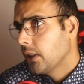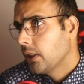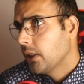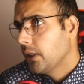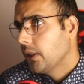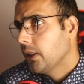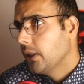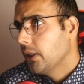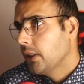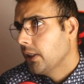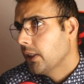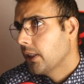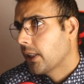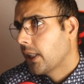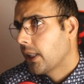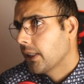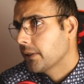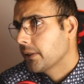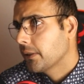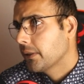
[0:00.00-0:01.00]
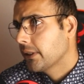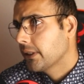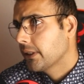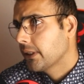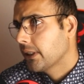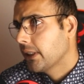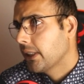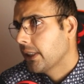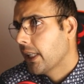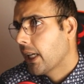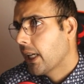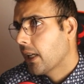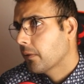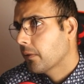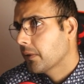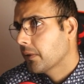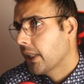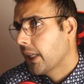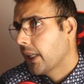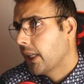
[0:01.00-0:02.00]
In here, as you see now,
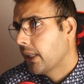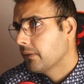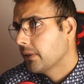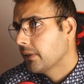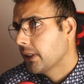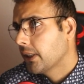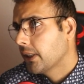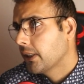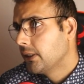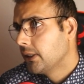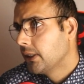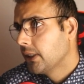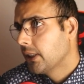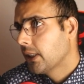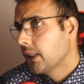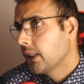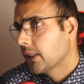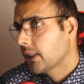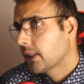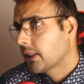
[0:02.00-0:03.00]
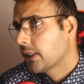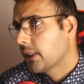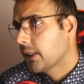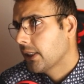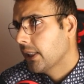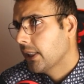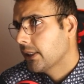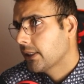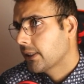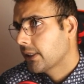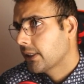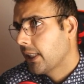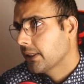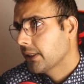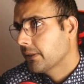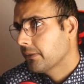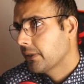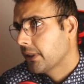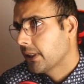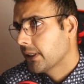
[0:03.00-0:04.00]
we have a create
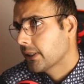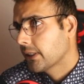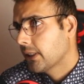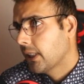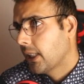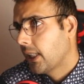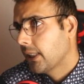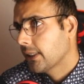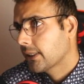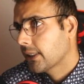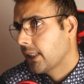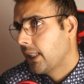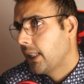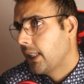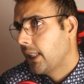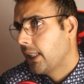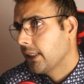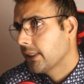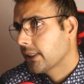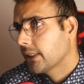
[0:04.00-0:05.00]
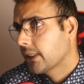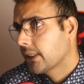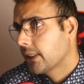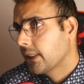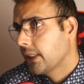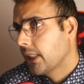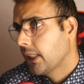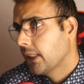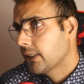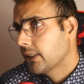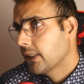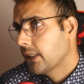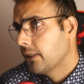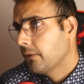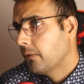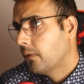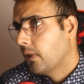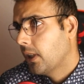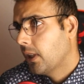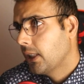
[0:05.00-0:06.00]
transfer slice and create a
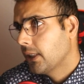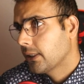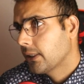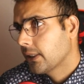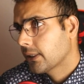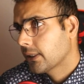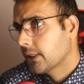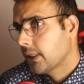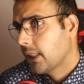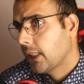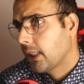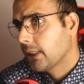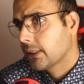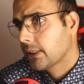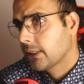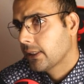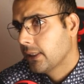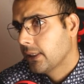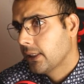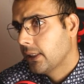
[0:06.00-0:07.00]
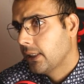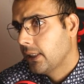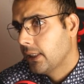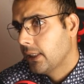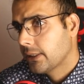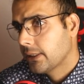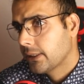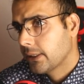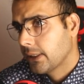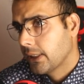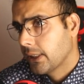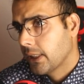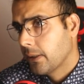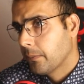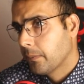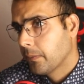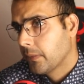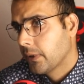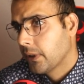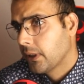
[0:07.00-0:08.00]
wallet slice. Let's see them.
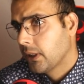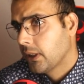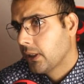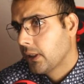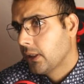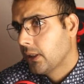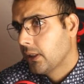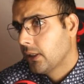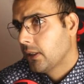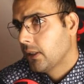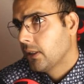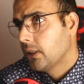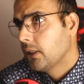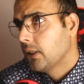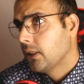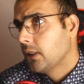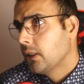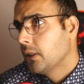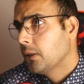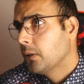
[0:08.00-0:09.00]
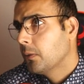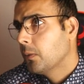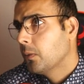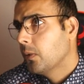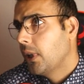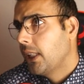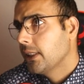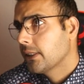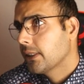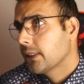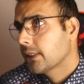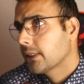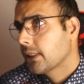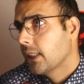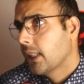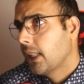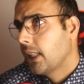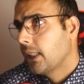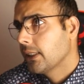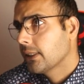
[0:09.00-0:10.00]
Wallet
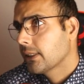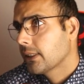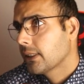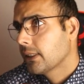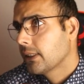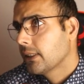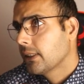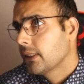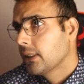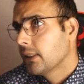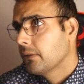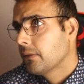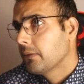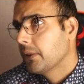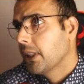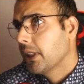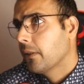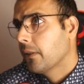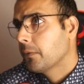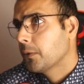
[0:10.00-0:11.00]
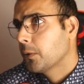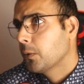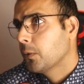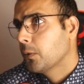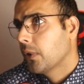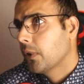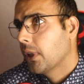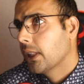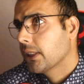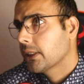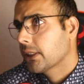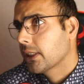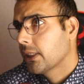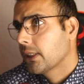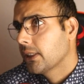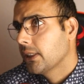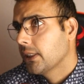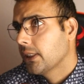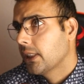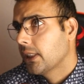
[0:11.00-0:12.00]
slice, we have 2
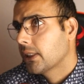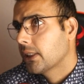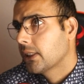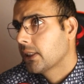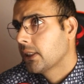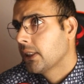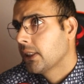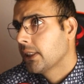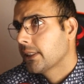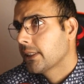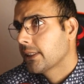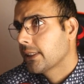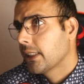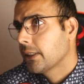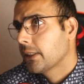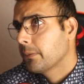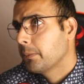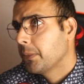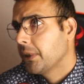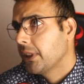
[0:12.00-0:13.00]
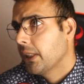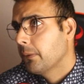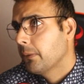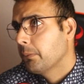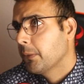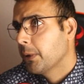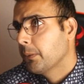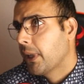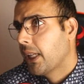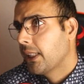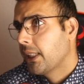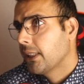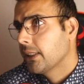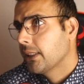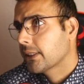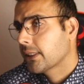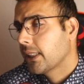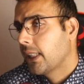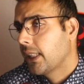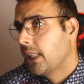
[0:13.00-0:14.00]
functions here, set BNB
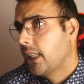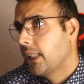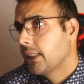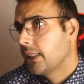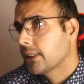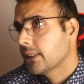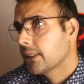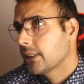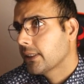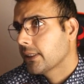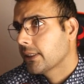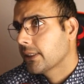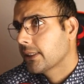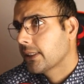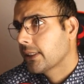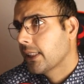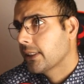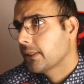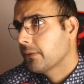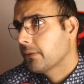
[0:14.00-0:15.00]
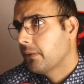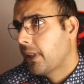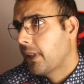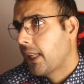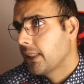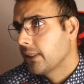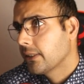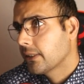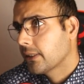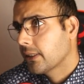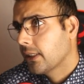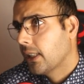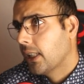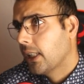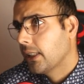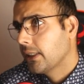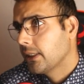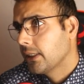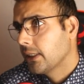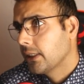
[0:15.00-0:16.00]
balance and set wallet
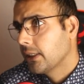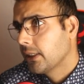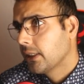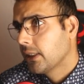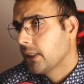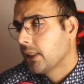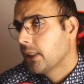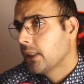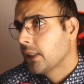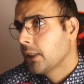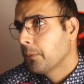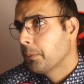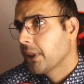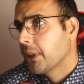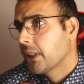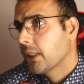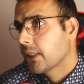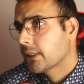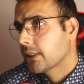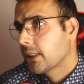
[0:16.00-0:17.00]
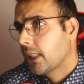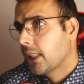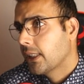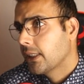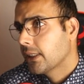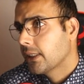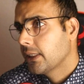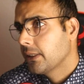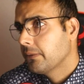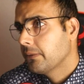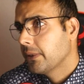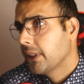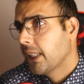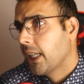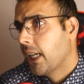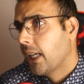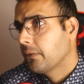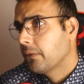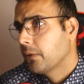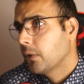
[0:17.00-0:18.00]
ID. Because currently we
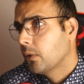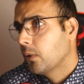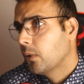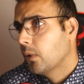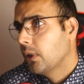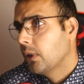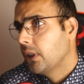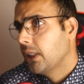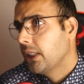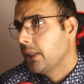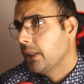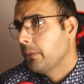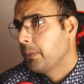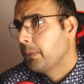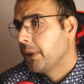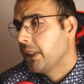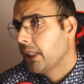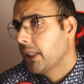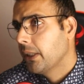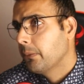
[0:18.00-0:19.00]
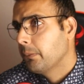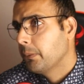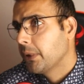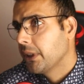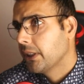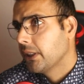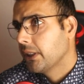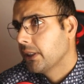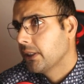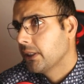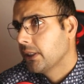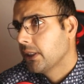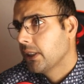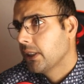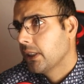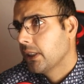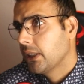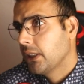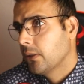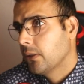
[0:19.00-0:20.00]
have only BNB
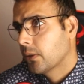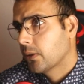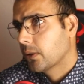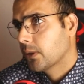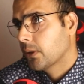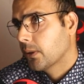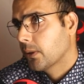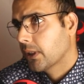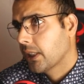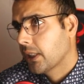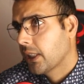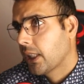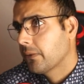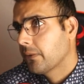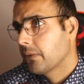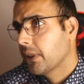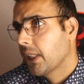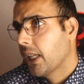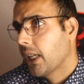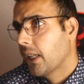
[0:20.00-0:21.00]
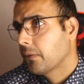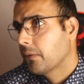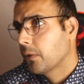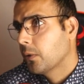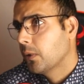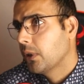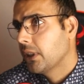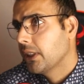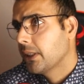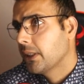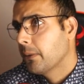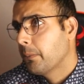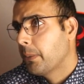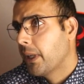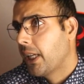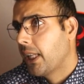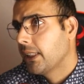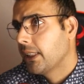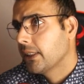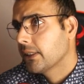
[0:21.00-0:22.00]
in our token and we have only the
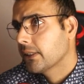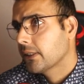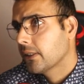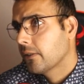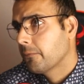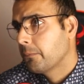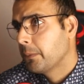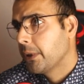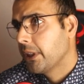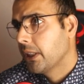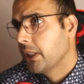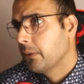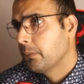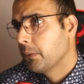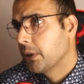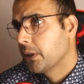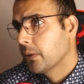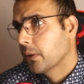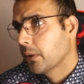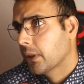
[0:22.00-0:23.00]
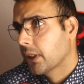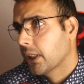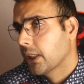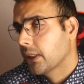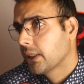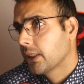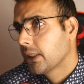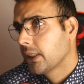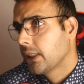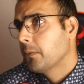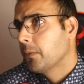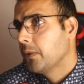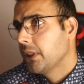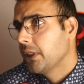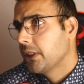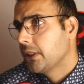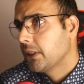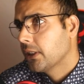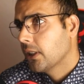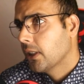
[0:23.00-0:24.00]
balance of BNB token,
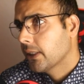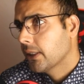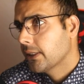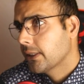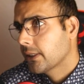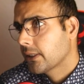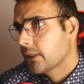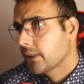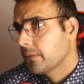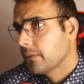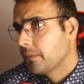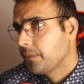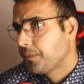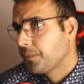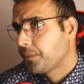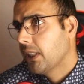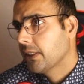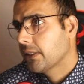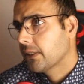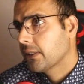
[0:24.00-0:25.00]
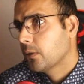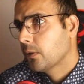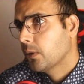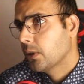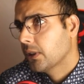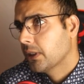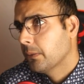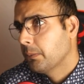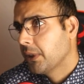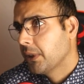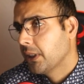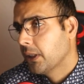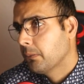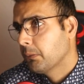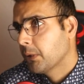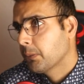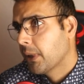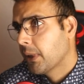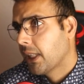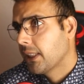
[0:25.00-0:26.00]
we just store the
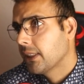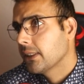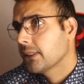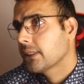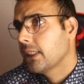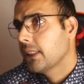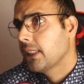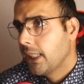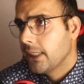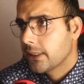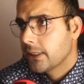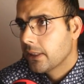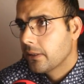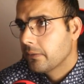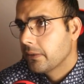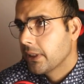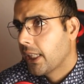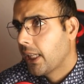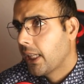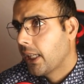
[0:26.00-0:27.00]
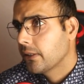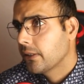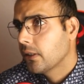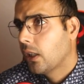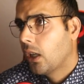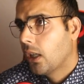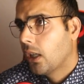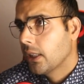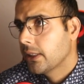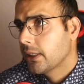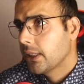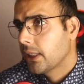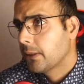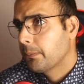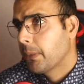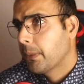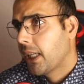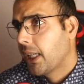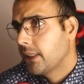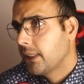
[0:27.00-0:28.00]
BNB balance. Later we add other
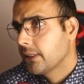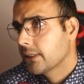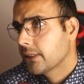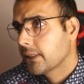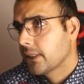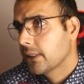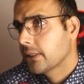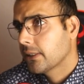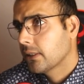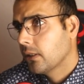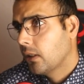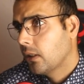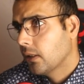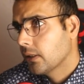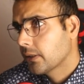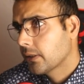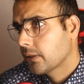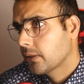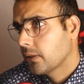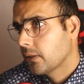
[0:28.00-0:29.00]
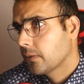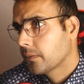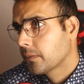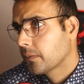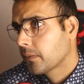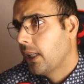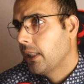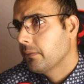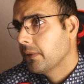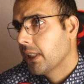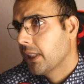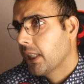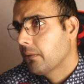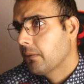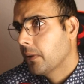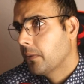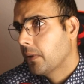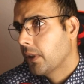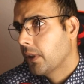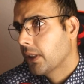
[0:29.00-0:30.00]
balances also, and we
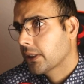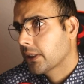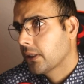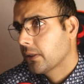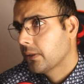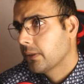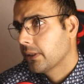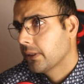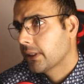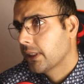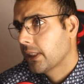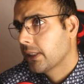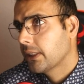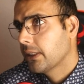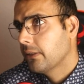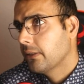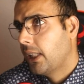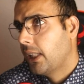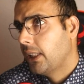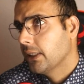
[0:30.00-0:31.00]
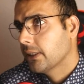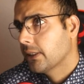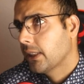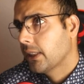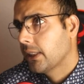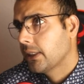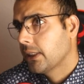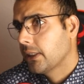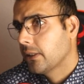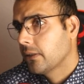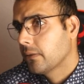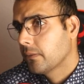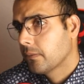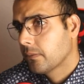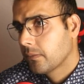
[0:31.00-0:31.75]
have a function to set the wallet ID.